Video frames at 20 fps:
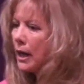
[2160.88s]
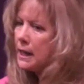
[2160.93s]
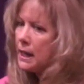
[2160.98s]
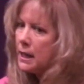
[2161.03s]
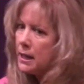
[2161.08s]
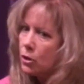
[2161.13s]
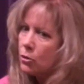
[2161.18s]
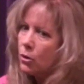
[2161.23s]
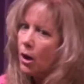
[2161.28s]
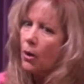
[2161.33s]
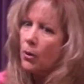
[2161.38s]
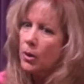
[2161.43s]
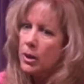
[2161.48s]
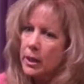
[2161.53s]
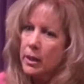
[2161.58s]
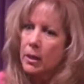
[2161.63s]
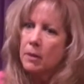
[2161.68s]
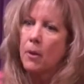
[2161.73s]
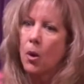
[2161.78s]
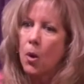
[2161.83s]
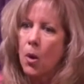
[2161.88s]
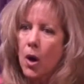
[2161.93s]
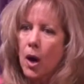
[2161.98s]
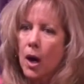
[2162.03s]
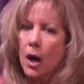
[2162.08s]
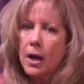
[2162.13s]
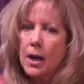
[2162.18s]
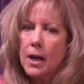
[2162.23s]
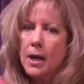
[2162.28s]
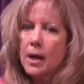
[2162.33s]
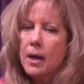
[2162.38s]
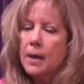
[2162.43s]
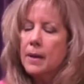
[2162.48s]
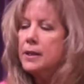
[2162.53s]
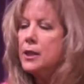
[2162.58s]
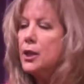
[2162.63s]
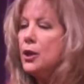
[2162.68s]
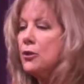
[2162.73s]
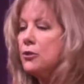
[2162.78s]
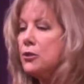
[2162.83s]
need to grow a little more.
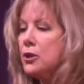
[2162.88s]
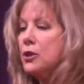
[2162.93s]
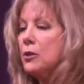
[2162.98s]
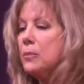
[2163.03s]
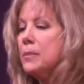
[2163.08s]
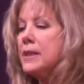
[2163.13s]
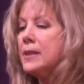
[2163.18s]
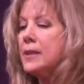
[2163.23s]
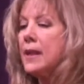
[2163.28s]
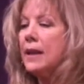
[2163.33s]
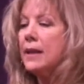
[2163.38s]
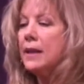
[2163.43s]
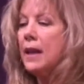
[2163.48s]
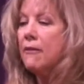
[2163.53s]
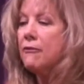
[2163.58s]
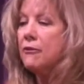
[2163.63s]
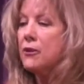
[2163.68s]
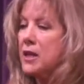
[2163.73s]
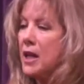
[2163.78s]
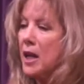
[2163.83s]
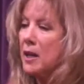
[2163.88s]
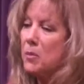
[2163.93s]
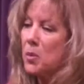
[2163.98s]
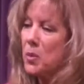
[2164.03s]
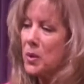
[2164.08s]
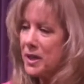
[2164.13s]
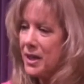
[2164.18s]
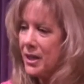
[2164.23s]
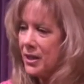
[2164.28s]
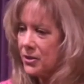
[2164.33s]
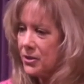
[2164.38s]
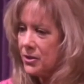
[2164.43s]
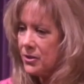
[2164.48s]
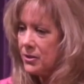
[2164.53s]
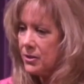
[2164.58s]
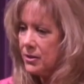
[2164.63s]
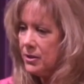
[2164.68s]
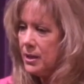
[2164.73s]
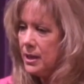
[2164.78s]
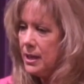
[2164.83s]
She'll be saying that for 10 more
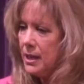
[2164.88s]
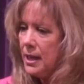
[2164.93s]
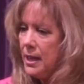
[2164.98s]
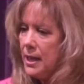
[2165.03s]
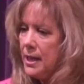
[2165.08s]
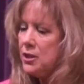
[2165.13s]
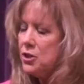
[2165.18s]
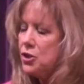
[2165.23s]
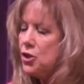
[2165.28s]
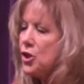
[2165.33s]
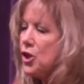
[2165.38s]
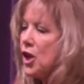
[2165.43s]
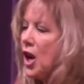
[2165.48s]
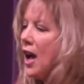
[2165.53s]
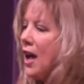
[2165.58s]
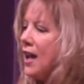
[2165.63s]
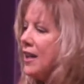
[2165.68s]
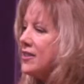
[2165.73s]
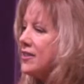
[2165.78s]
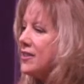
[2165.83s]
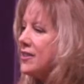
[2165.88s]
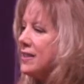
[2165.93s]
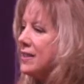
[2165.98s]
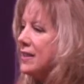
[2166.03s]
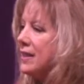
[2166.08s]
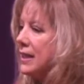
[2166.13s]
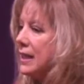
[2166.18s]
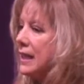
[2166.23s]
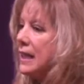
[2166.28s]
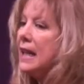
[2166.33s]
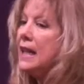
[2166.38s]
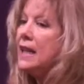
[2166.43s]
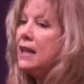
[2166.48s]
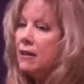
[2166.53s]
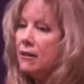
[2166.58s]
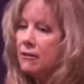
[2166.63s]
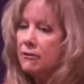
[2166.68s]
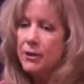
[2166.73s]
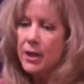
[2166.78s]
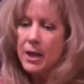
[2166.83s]
years. Just
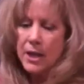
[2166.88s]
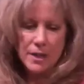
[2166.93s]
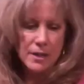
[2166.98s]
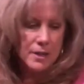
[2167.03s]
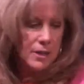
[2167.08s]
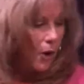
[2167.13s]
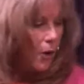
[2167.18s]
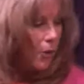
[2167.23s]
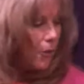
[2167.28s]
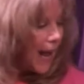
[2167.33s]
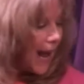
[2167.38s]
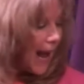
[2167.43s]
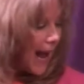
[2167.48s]
give. Don't